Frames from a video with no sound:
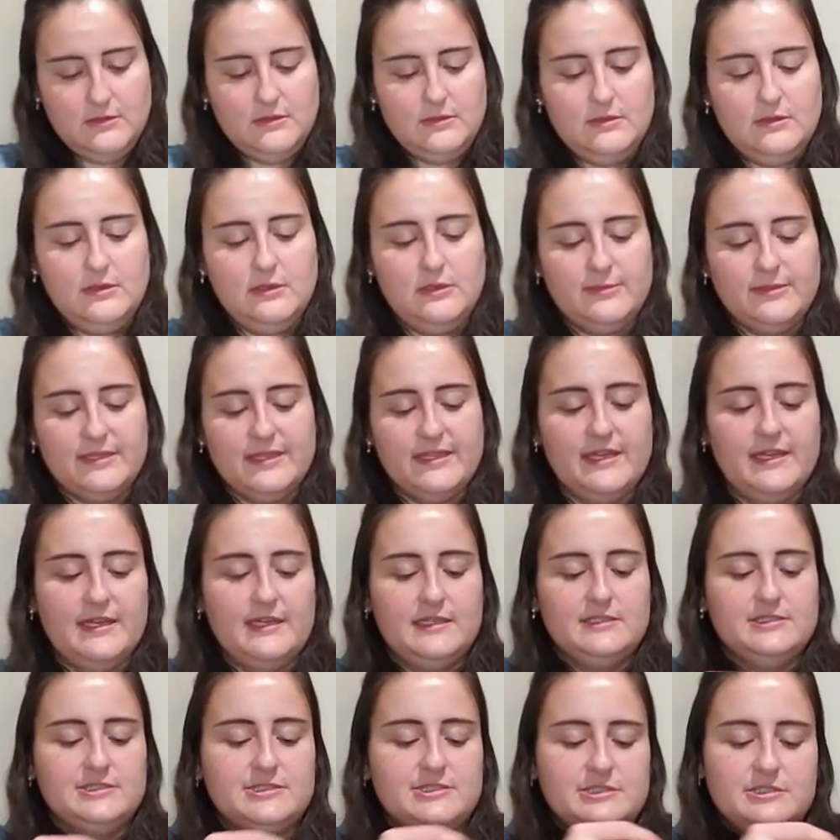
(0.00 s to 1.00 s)
Oh my
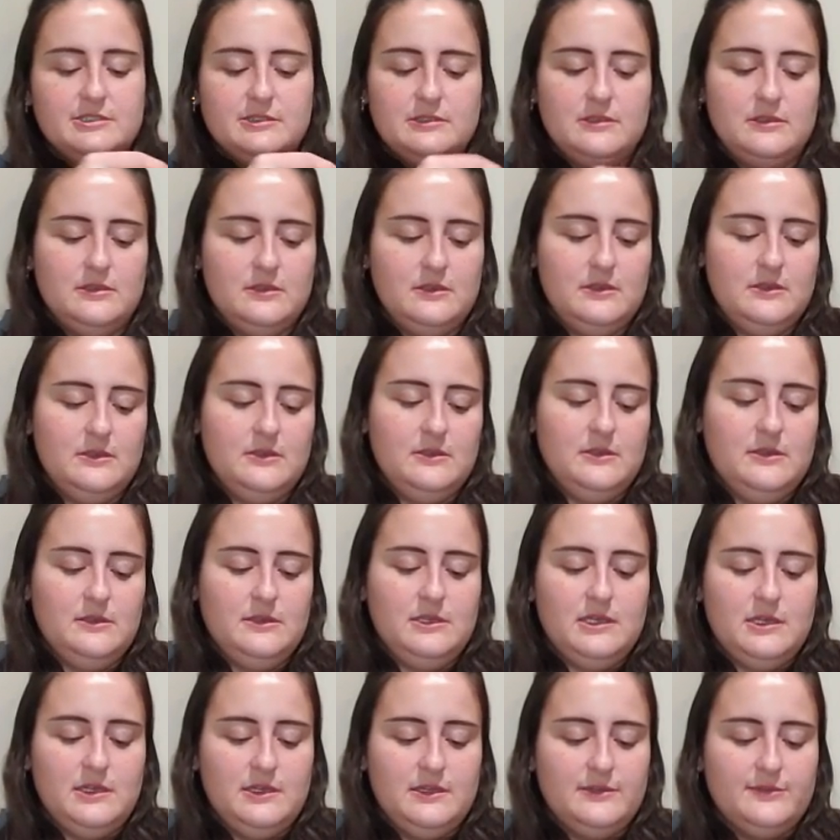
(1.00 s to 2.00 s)
gosh.
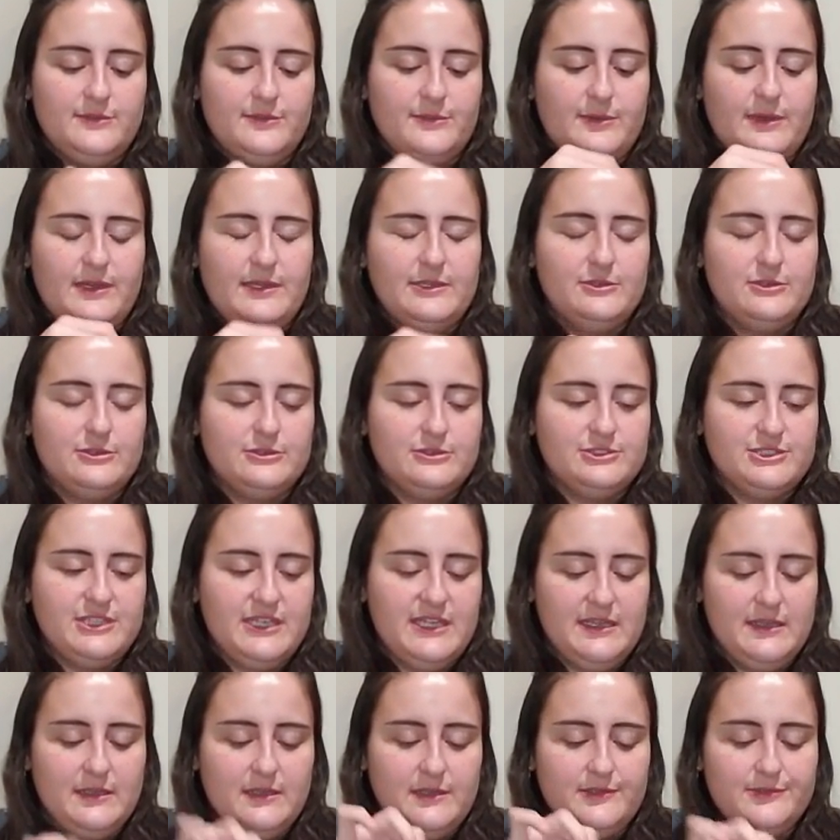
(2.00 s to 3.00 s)
My
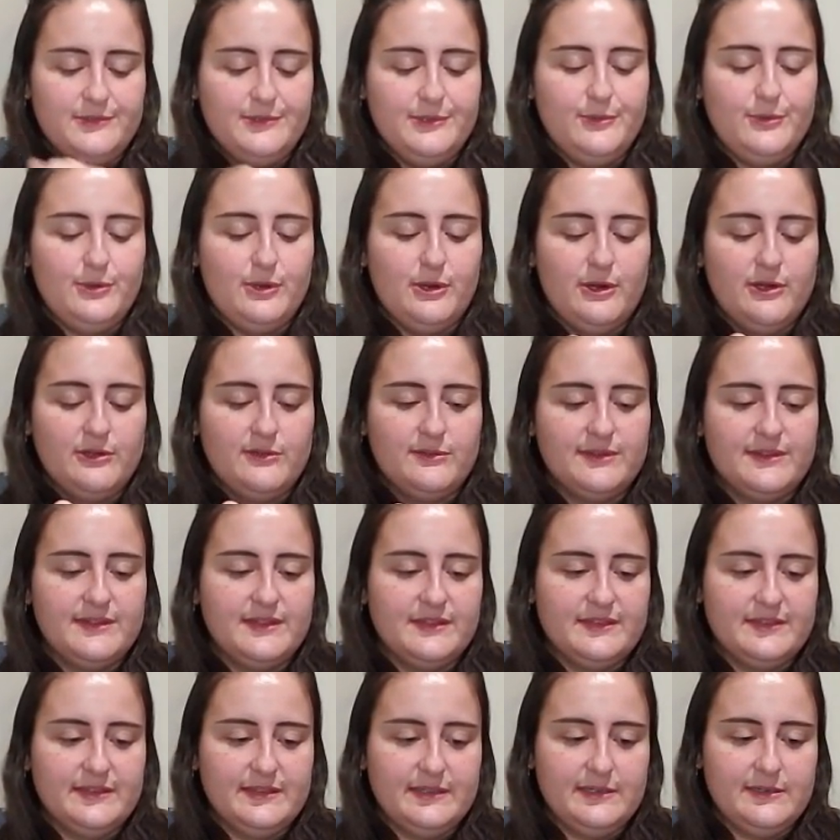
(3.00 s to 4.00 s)
crocheting is so hard with
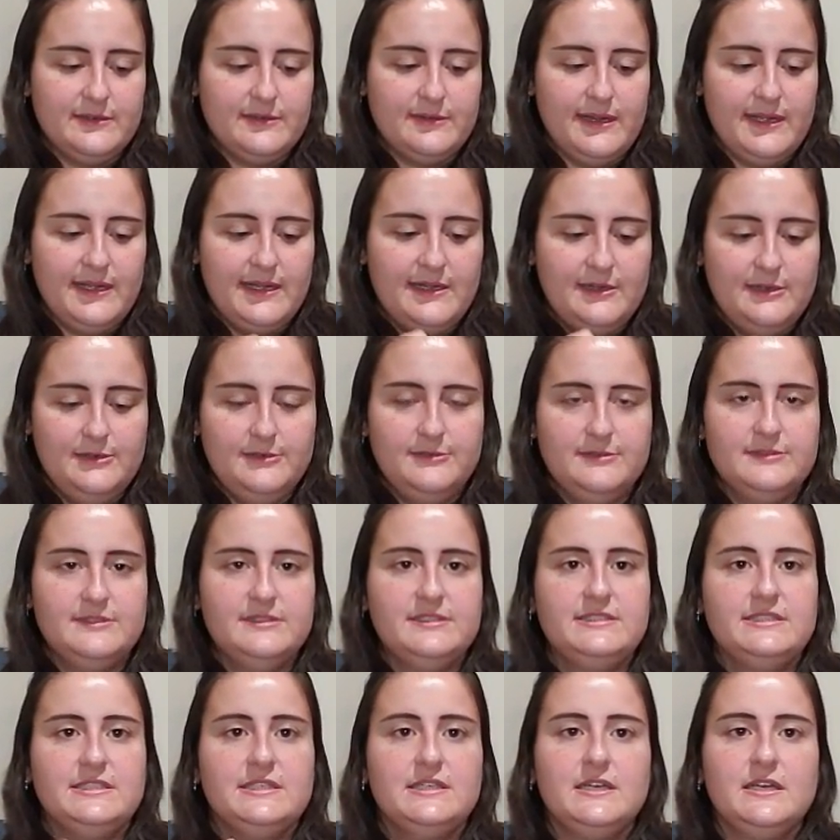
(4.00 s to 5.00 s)
this thing
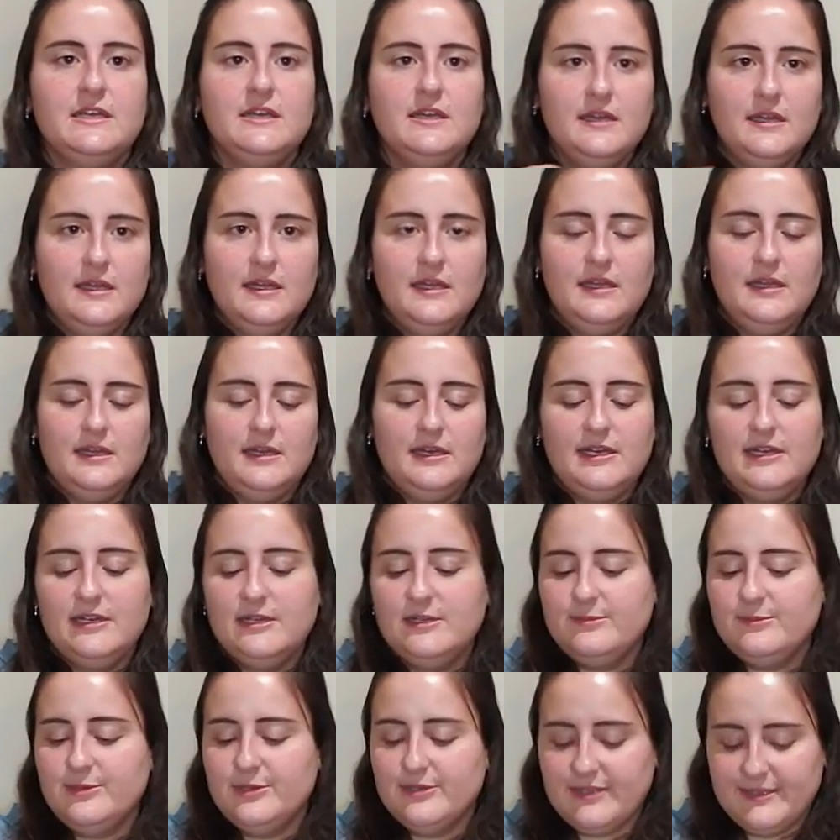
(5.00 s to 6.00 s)
around.
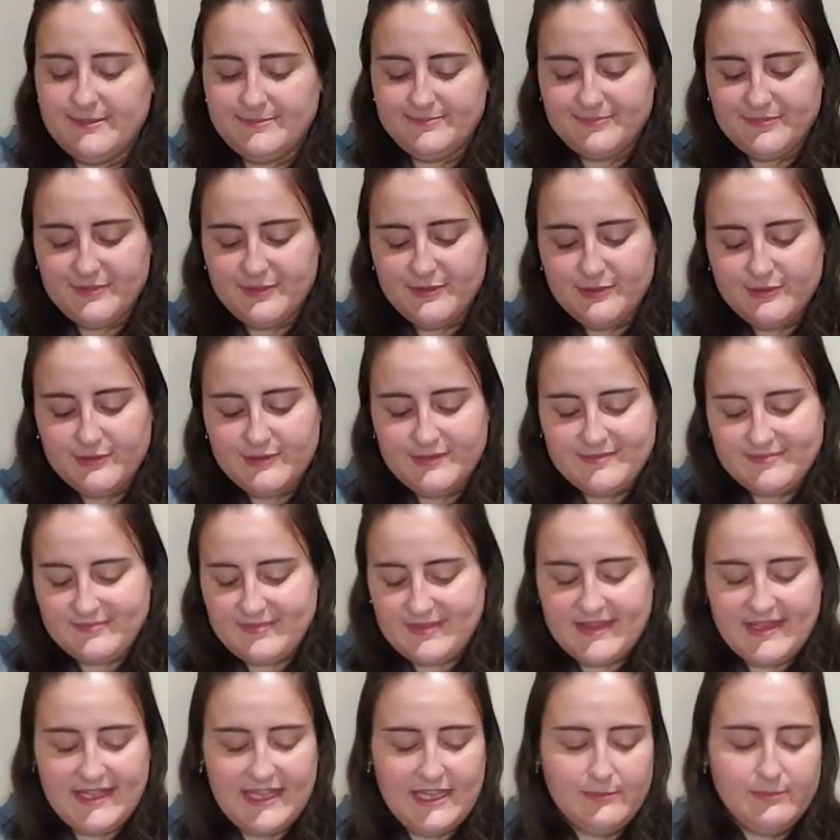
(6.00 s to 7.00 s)
Okay, so
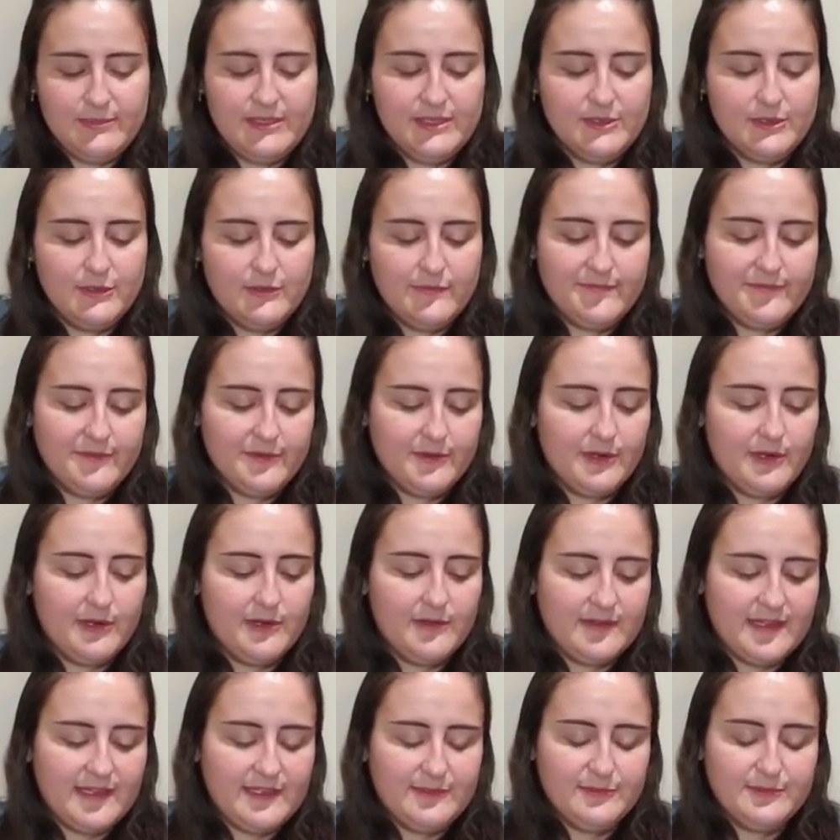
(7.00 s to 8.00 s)
I mean,
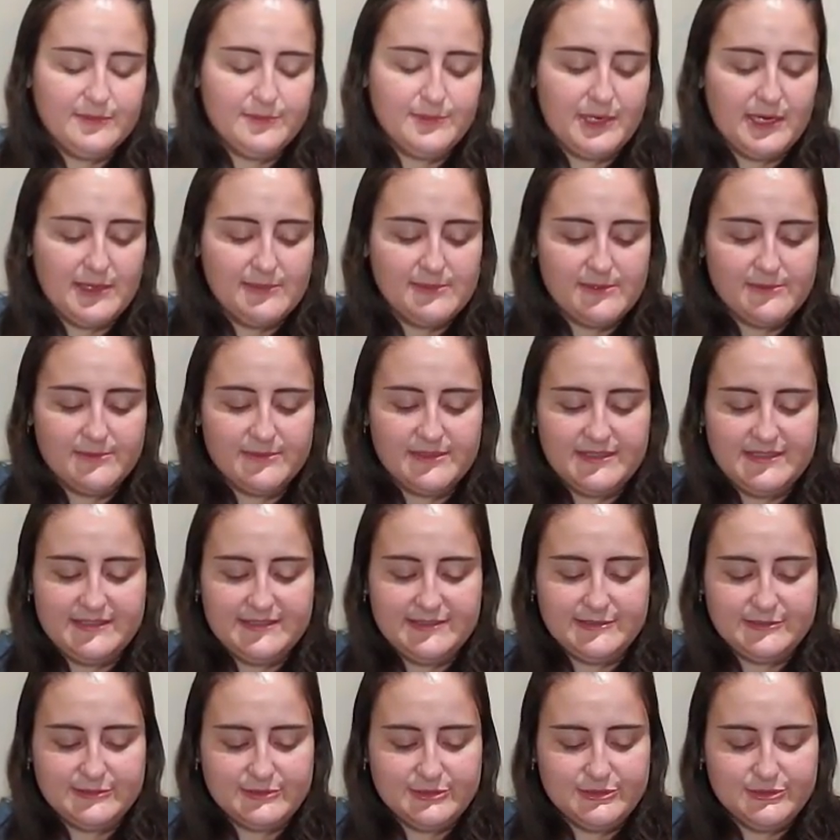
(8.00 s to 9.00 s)
overall, I would probably
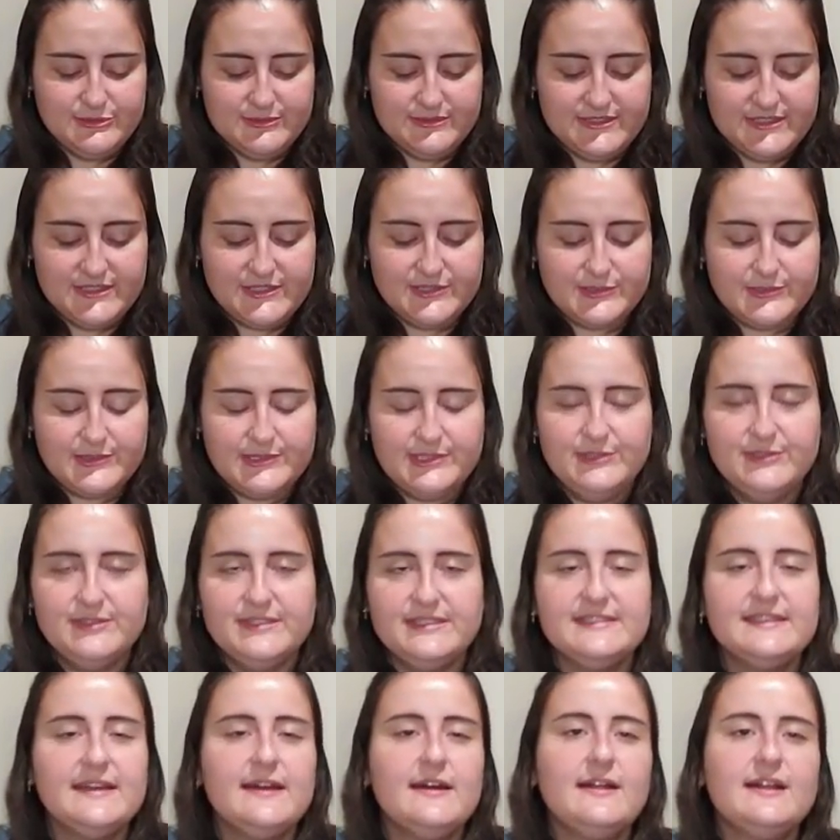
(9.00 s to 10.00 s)
still choose this one. You can
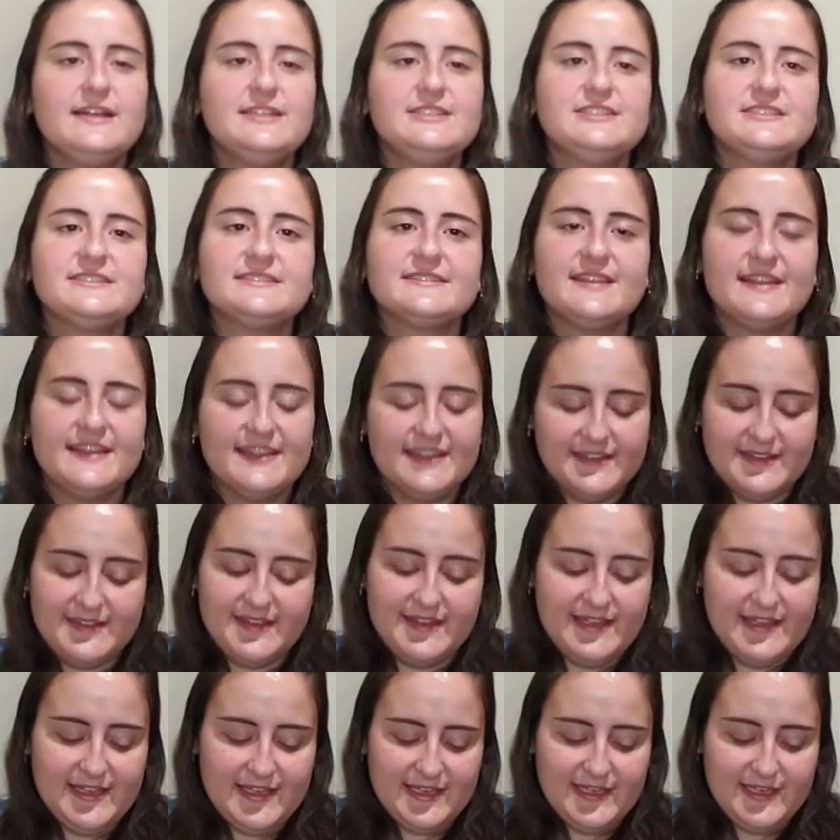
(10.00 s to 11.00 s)
tell I just like
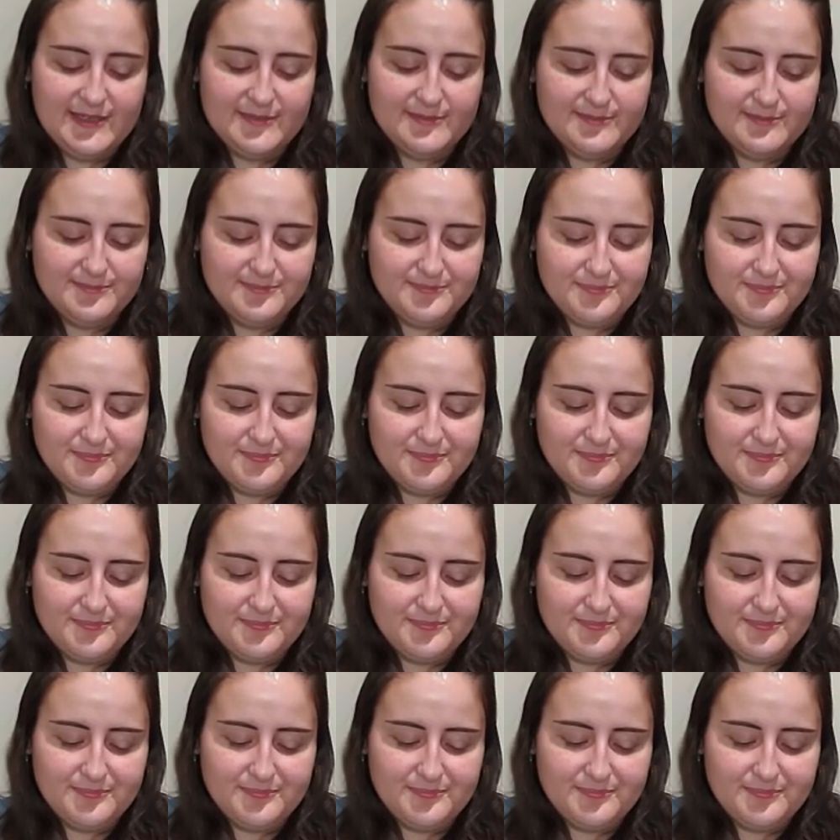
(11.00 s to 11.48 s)
the,